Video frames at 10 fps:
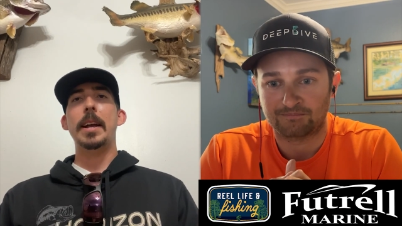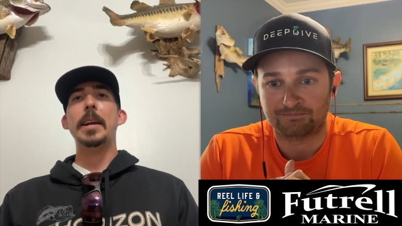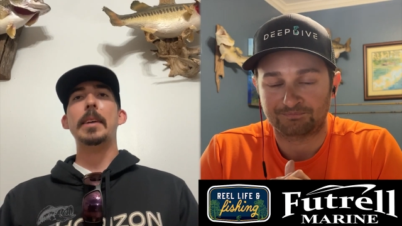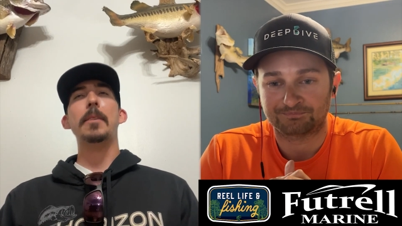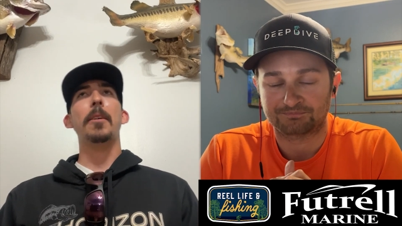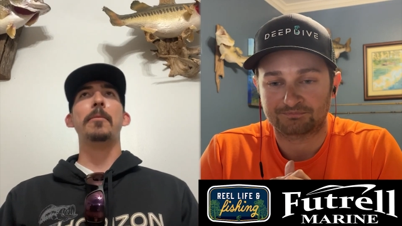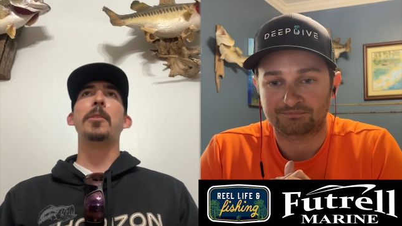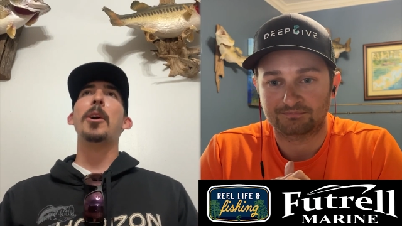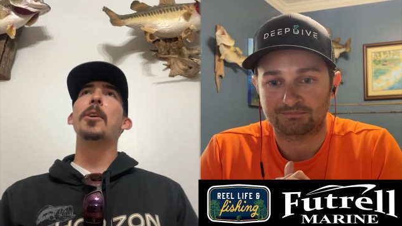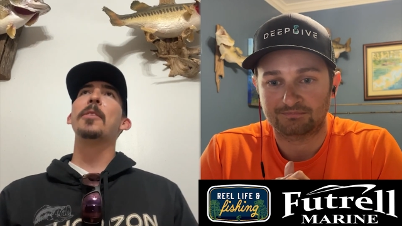Speaker 1: a
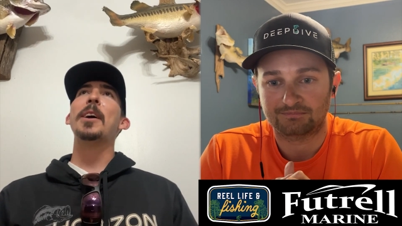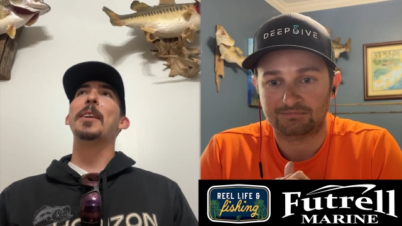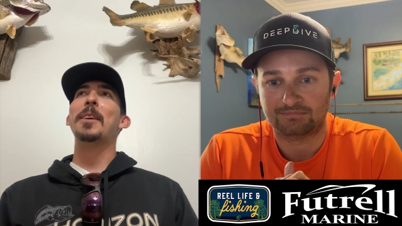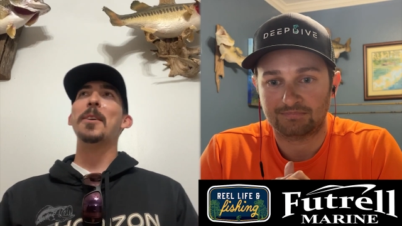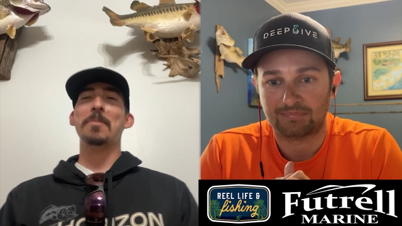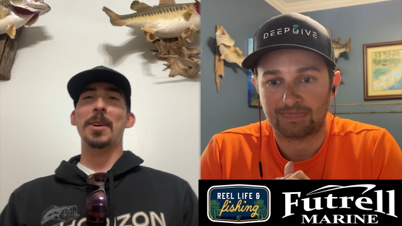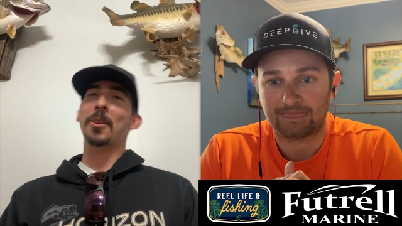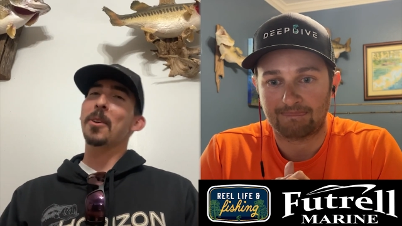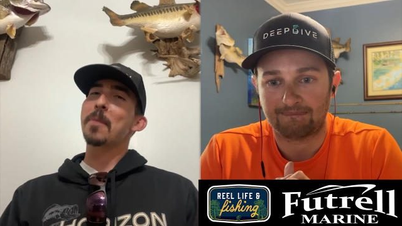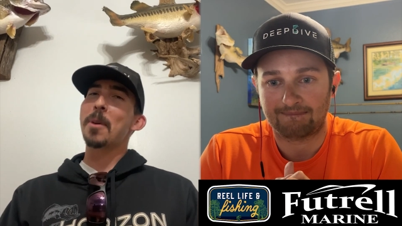lot of that helped. I
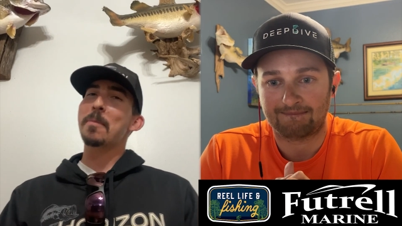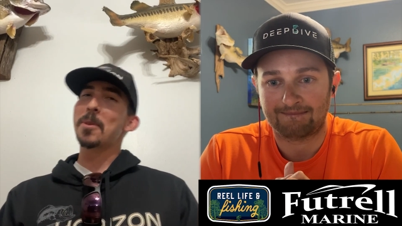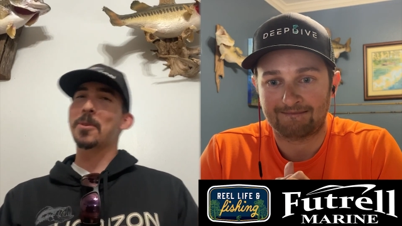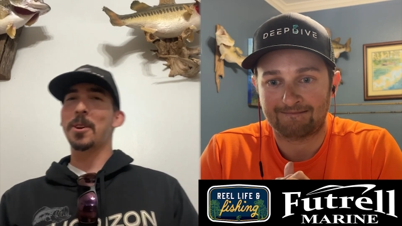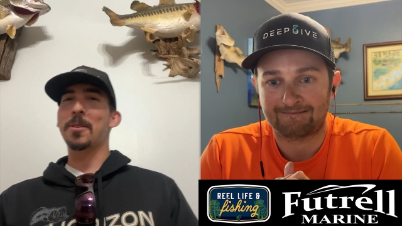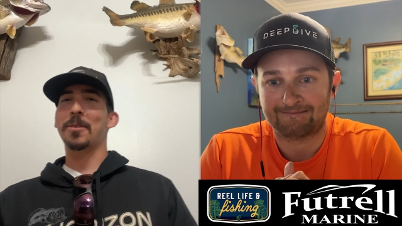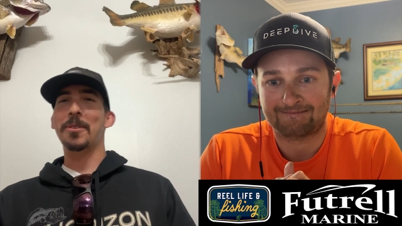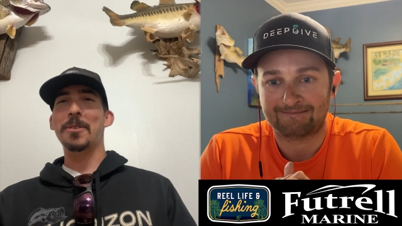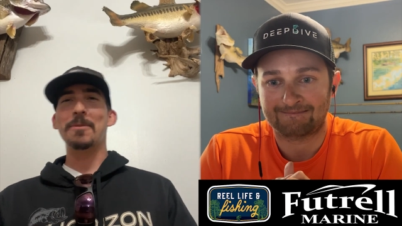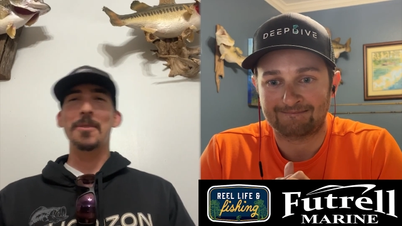grew up on Bull Shoals in
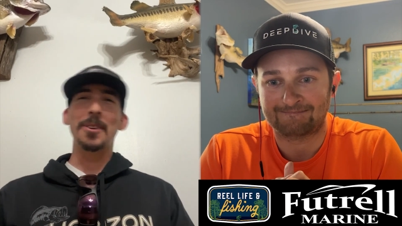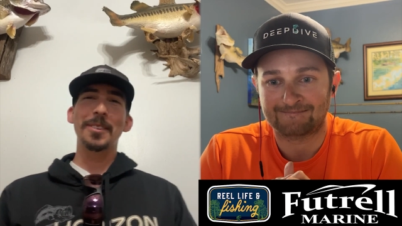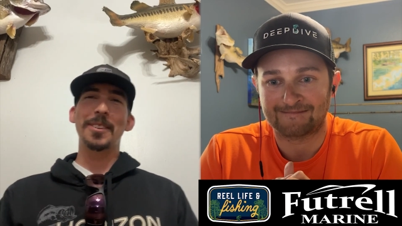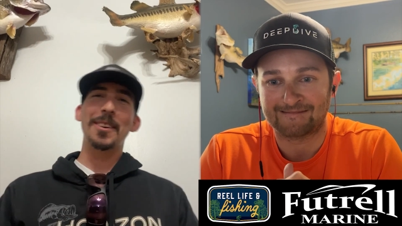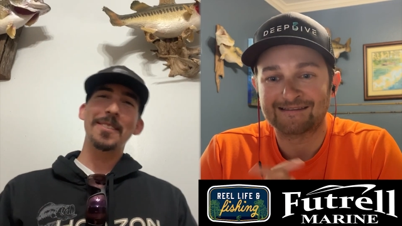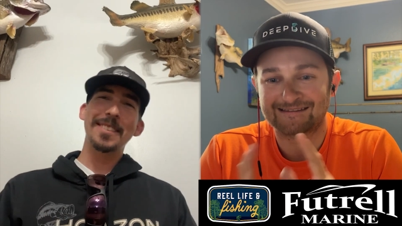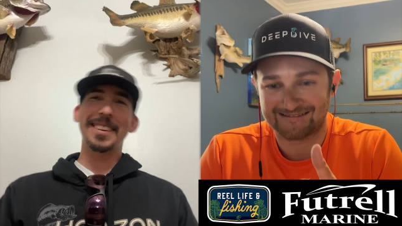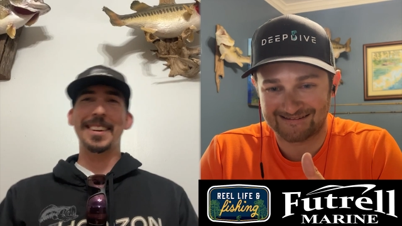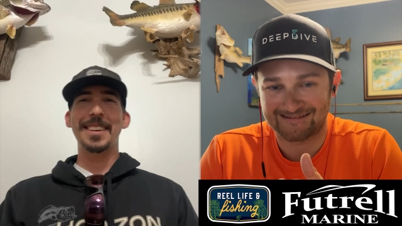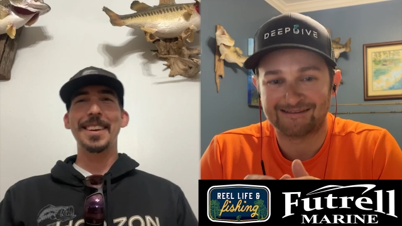Norfork, so
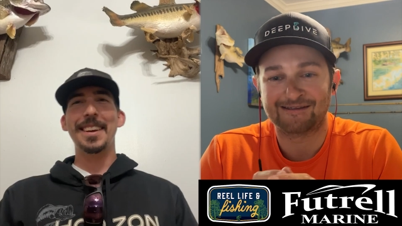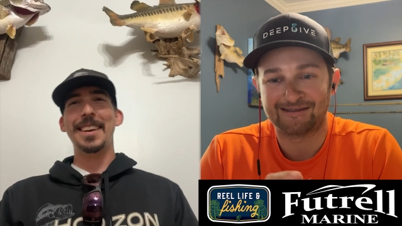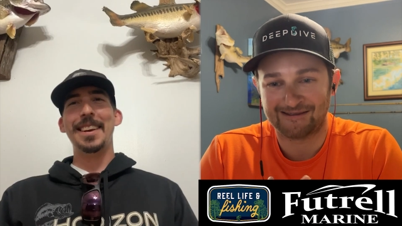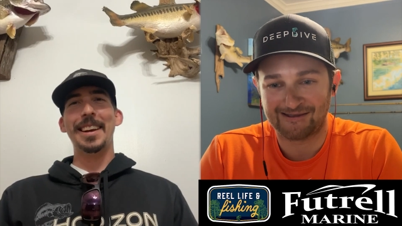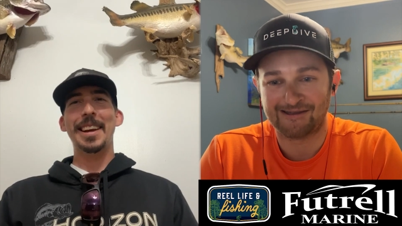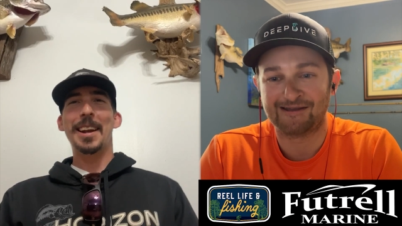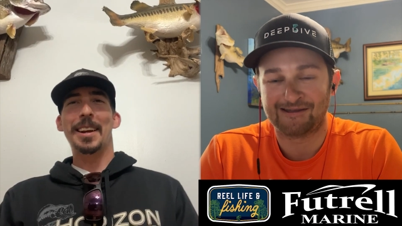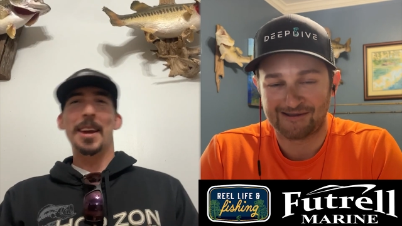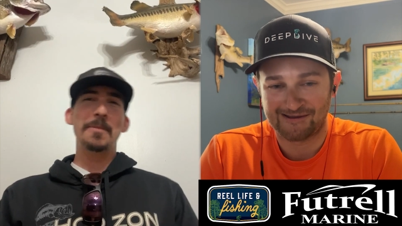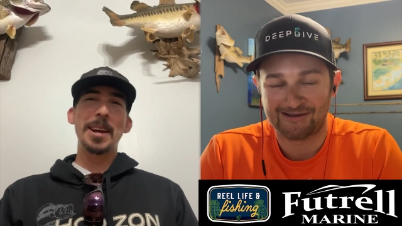I kind of
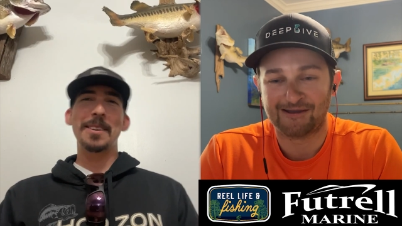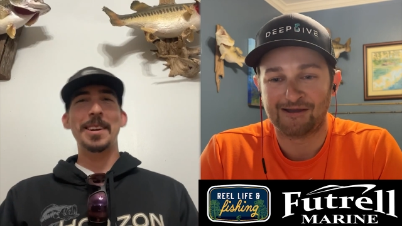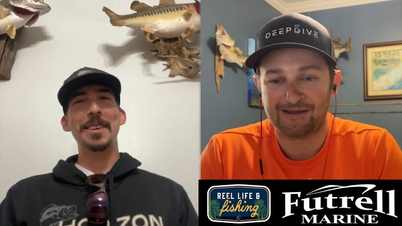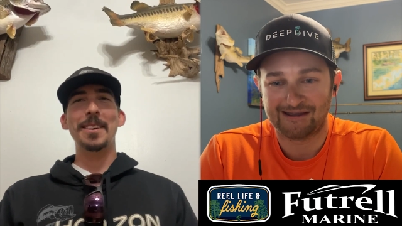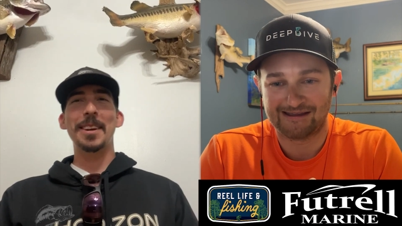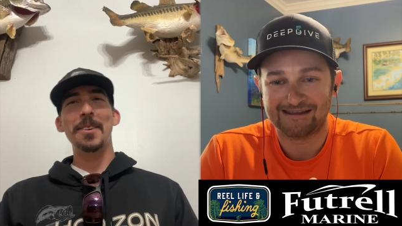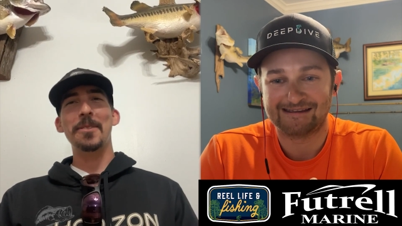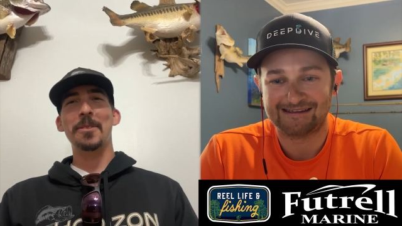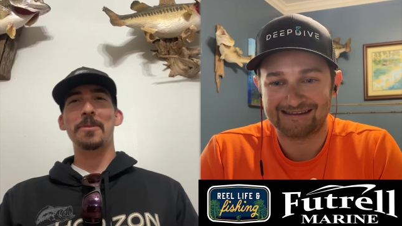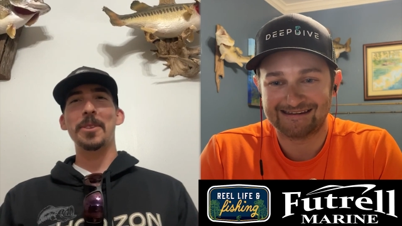came down here to get
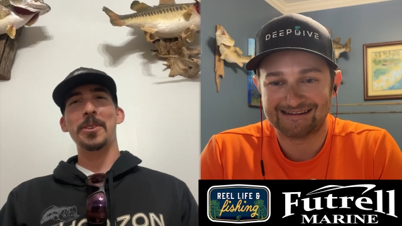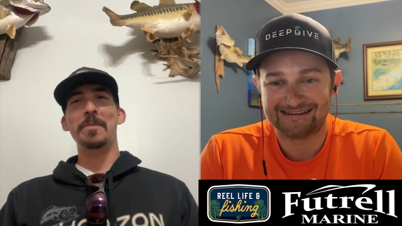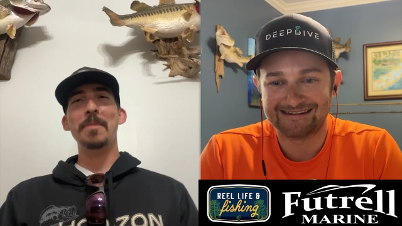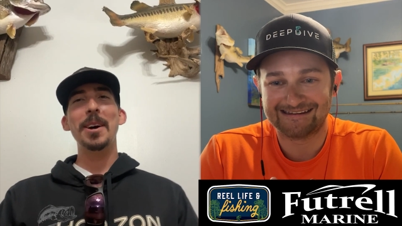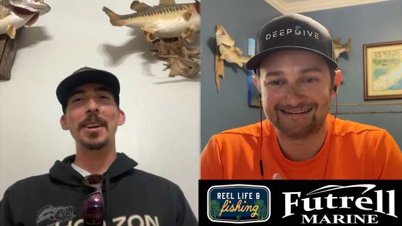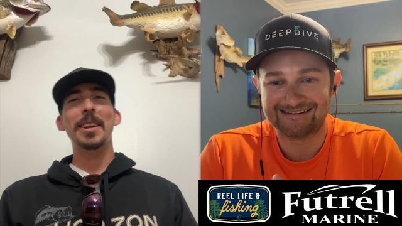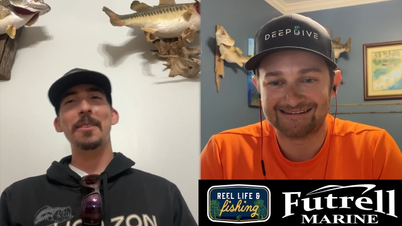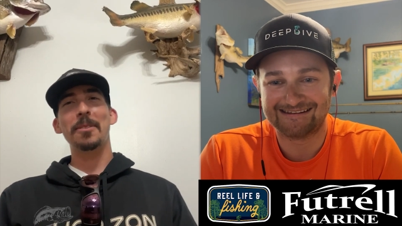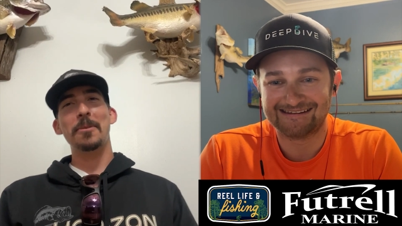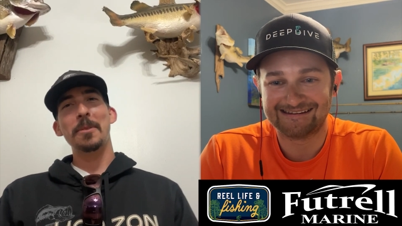used to fishing mud. That
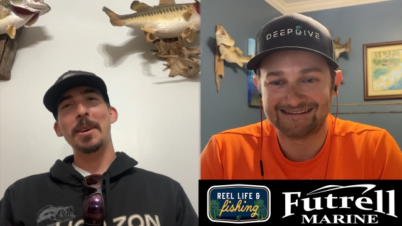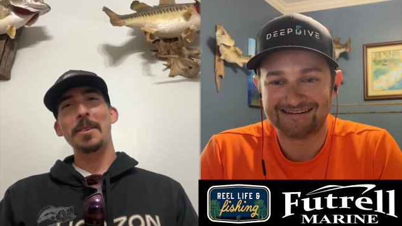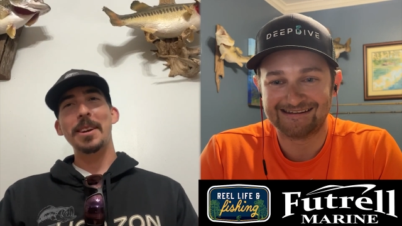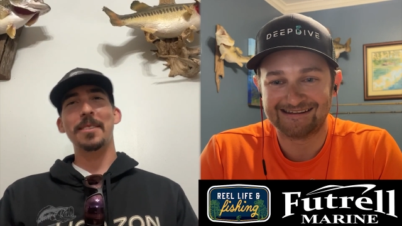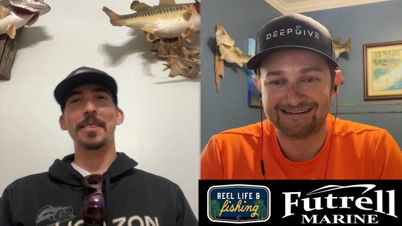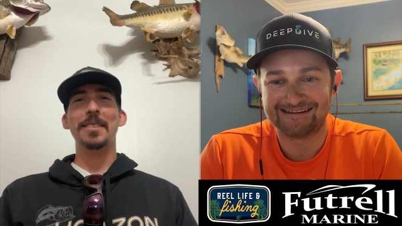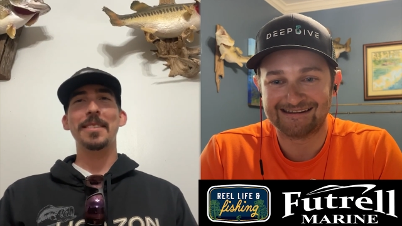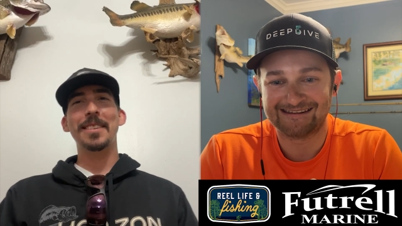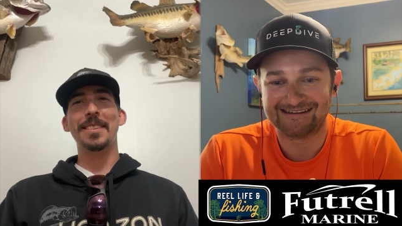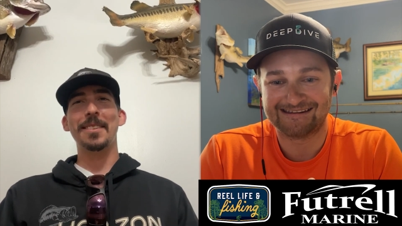was one of my reasons.
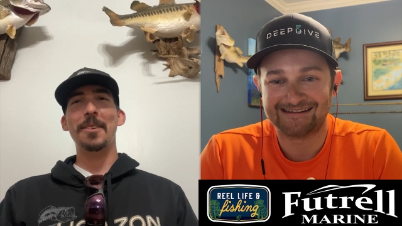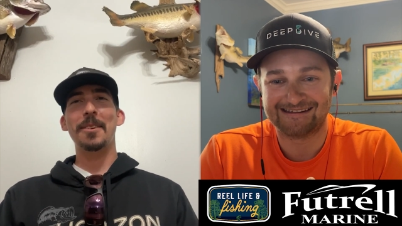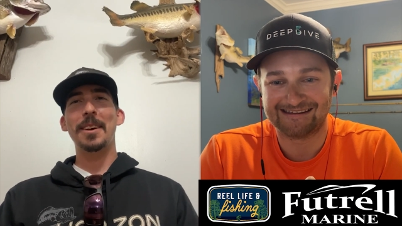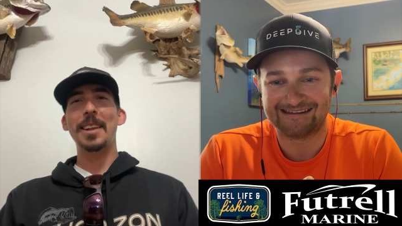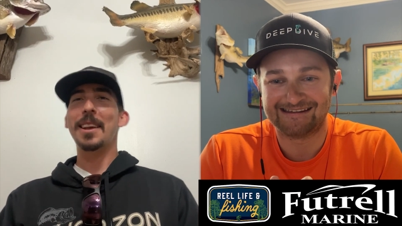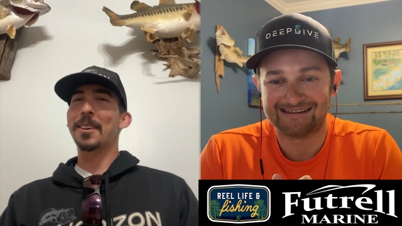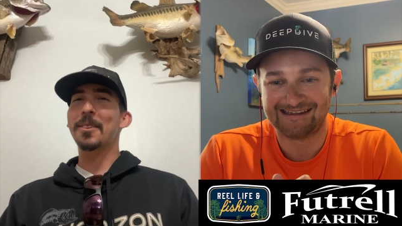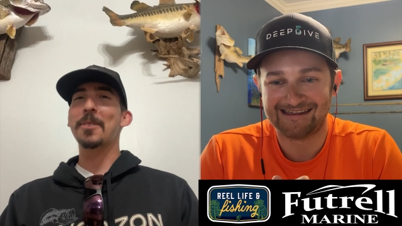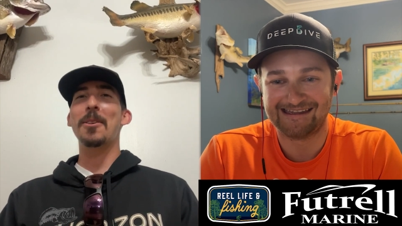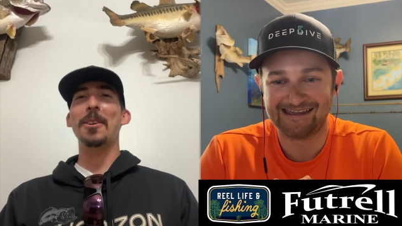So I like
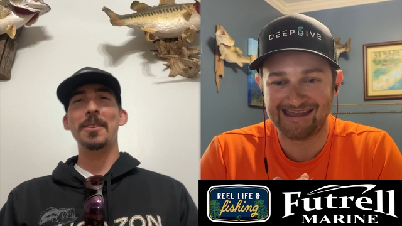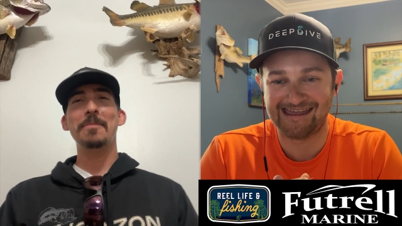clear water